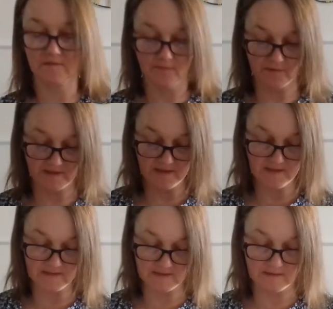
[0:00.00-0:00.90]
don't know what it
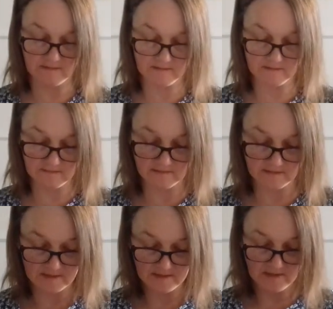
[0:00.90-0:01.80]
is.
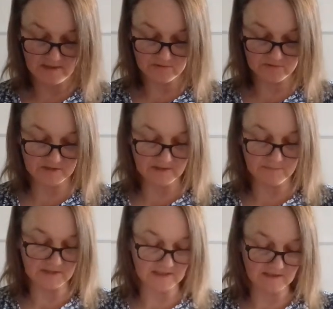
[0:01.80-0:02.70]
It just
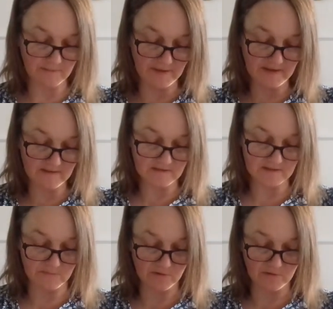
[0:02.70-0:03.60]
seems a little bit
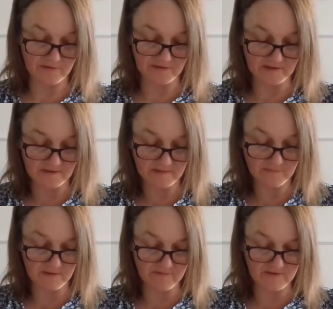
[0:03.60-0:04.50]
smaller than,
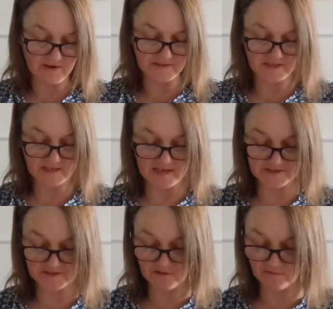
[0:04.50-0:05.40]
whether or not I didn't
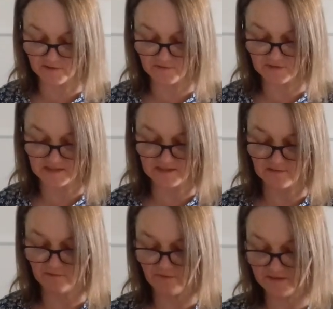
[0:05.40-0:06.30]
cast off loosely
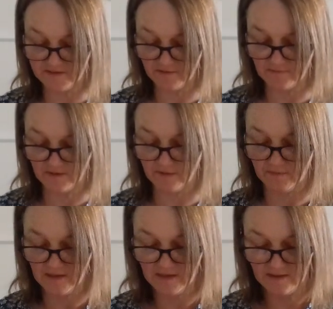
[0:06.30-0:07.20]
enough, I don't know.
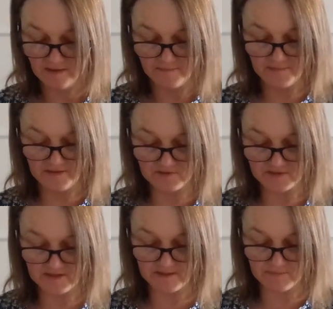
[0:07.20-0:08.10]
But it
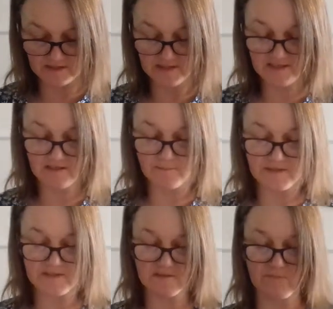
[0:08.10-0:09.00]
just seems a little
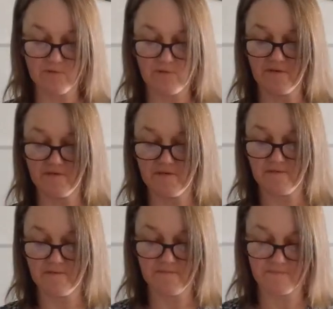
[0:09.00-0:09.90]
bit smaller
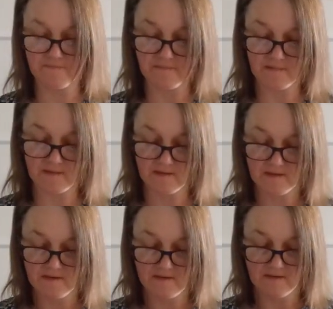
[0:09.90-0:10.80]
than
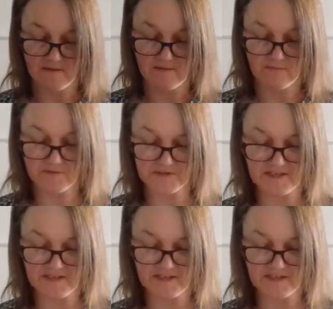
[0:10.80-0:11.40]
what